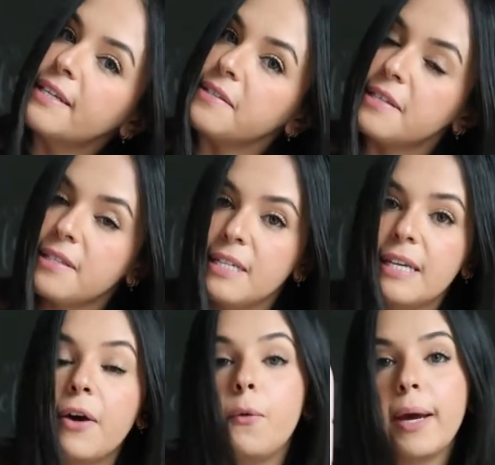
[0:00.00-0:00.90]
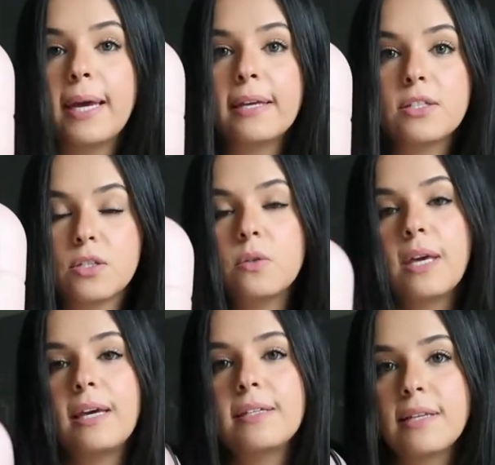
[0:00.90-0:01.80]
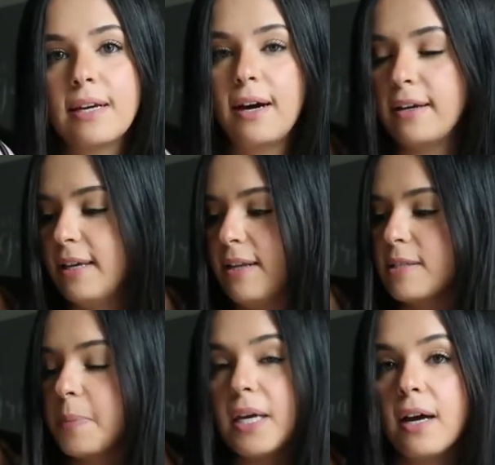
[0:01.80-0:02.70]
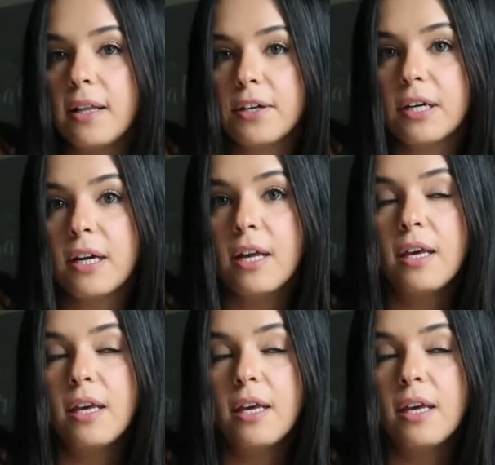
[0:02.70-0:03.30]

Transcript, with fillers: this is the Away suitcase and I got it in this pink color.